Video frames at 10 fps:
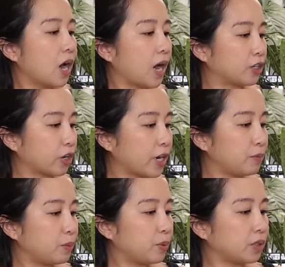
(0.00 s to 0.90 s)
I try and
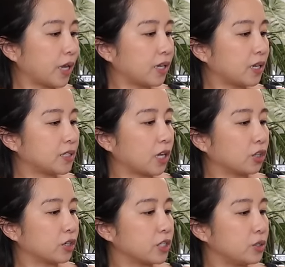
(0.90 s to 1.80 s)
be polite and tell
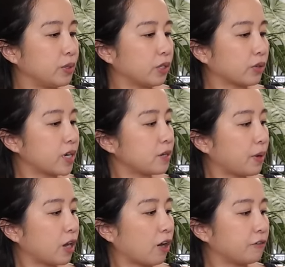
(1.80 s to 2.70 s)
her it's doing great in
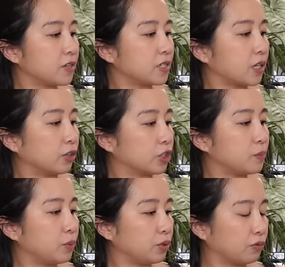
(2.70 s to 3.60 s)
my office and looks
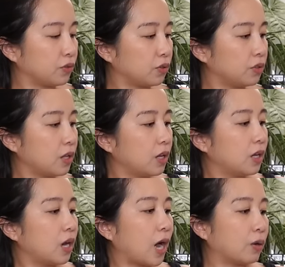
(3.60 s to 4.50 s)
beautiful.
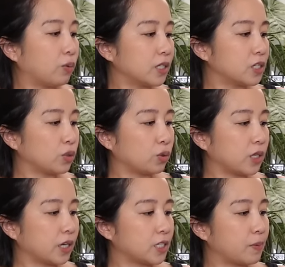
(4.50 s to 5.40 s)
I once sold
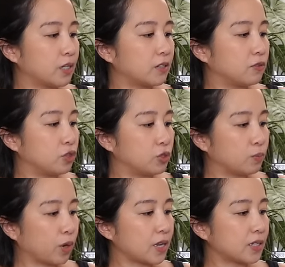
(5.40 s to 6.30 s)
an expensive juice
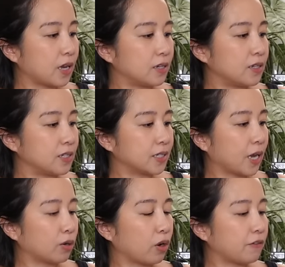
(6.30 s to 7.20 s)
press at a
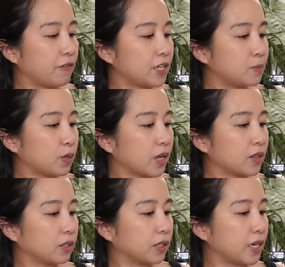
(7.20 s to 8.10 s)
discount on Facebook,
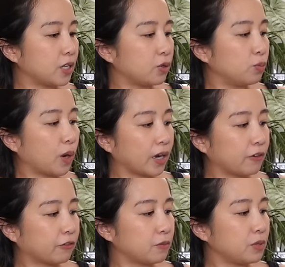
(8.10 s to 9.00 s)
and the lady who bought
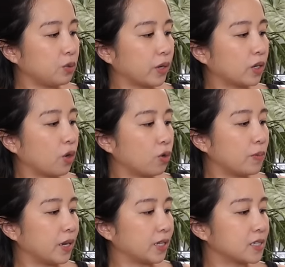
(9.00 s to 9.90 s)
it from me went home
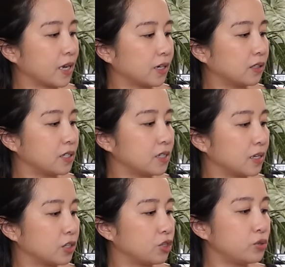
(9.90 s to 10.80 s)
and excitedly
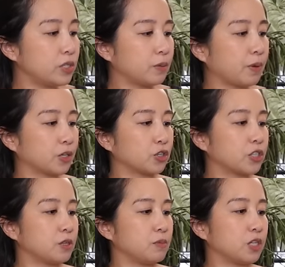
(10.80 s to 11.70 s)
sent a juicing picture
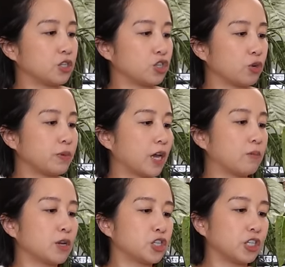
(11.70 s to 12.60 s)
to me to show me how
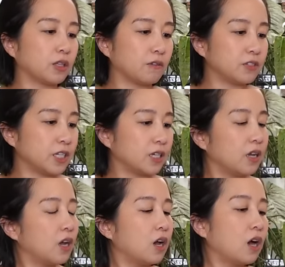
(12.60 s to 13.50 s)
much she loved it.
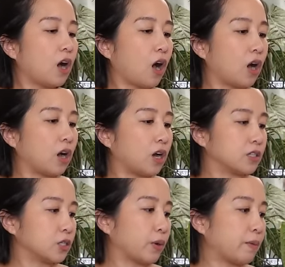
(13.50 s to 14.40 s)
Haha,
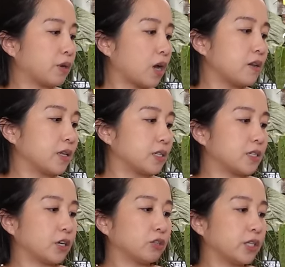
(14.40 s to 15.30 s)
so I'm not
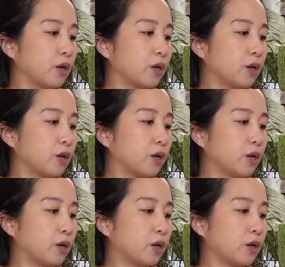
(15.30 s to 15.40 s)
necessarily